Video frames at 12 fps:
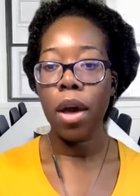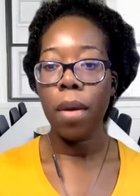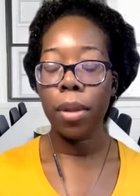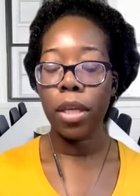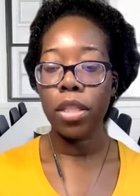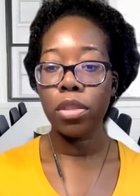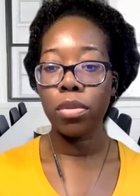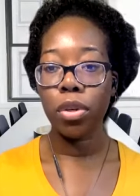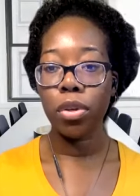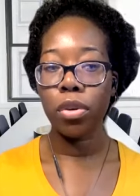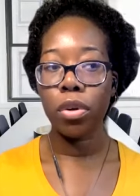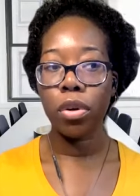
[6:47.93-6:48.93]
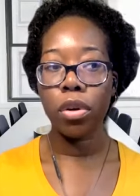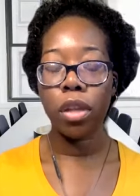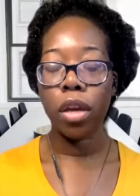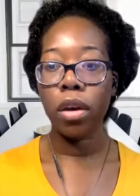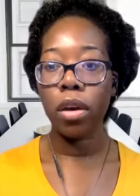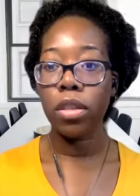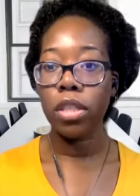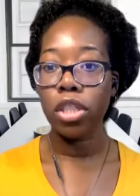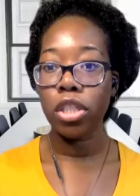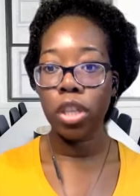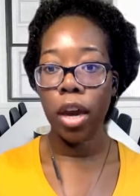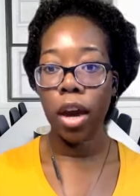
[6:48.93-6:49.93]
place where you're like
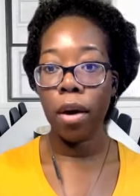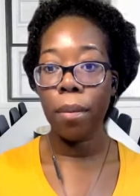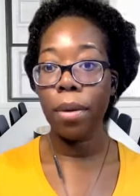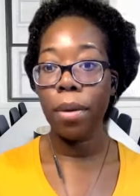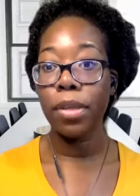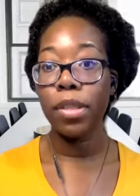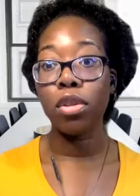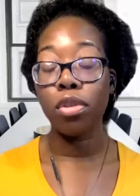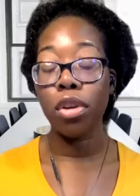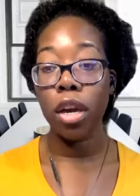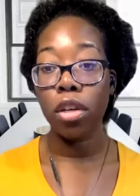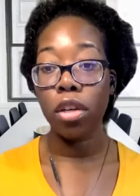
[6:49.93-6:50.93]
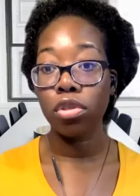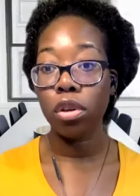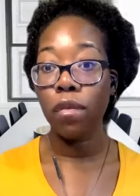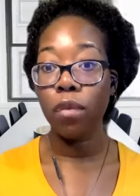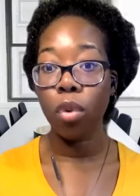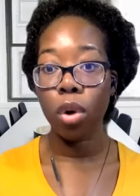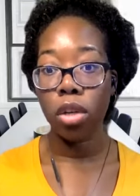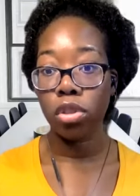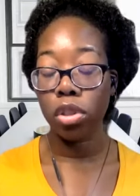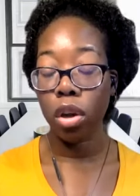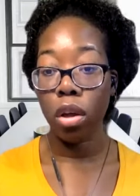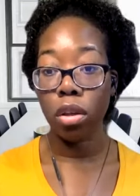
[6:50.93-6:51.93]
dishing out maybe 300
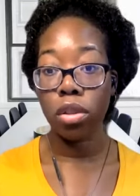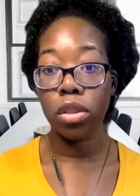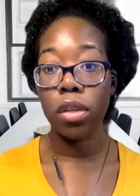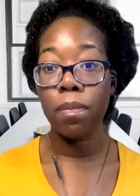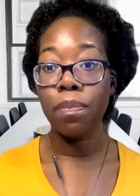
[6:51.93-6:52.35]
$400